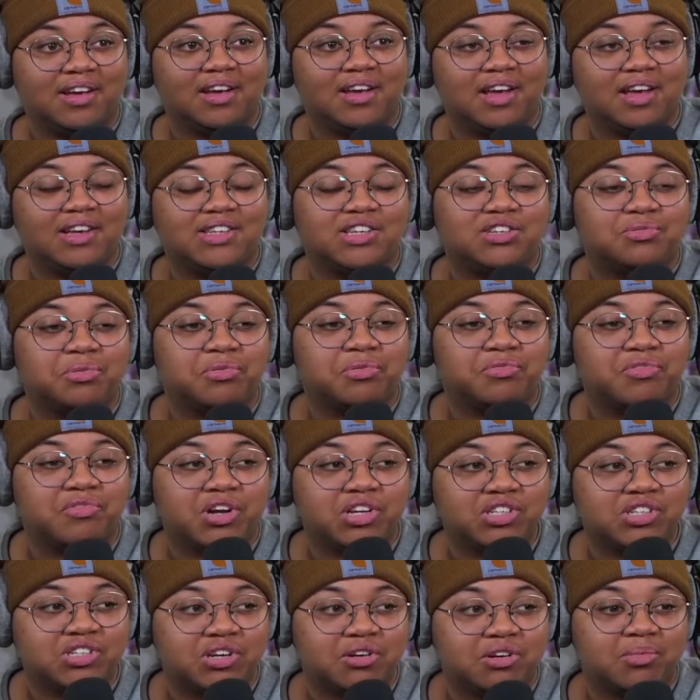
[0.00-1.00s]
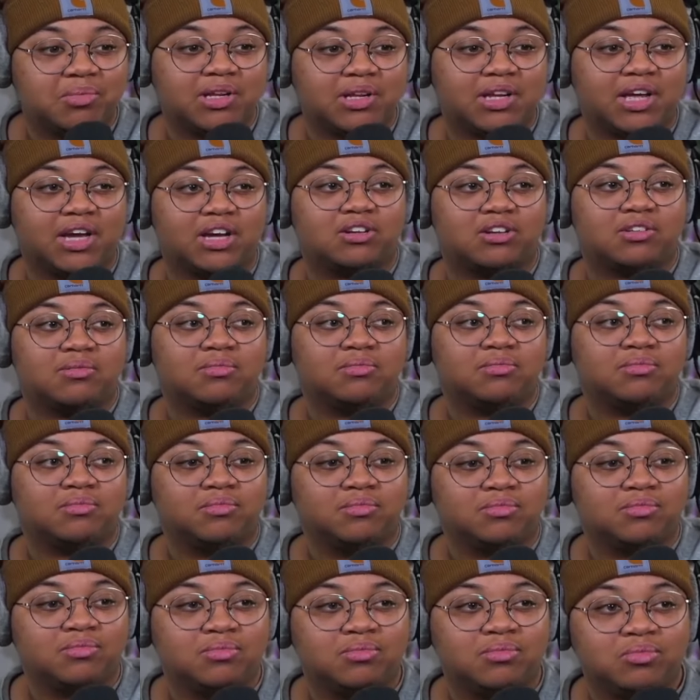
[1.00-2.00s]
Is his revenge gonna be like
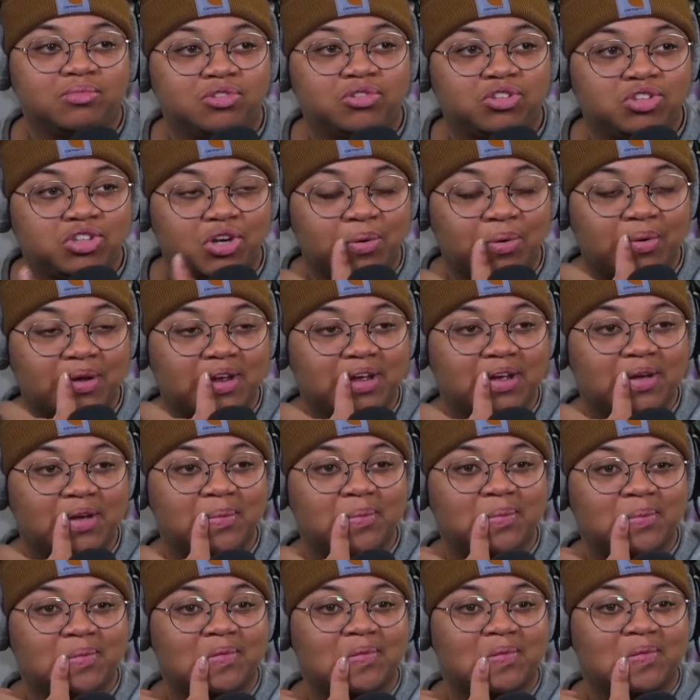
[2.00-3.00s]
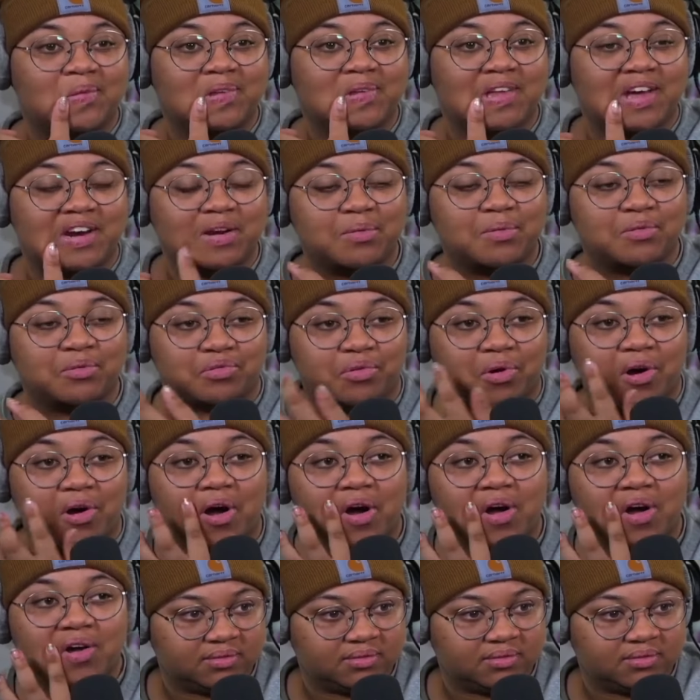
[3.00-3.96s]
showing him that he was wrong?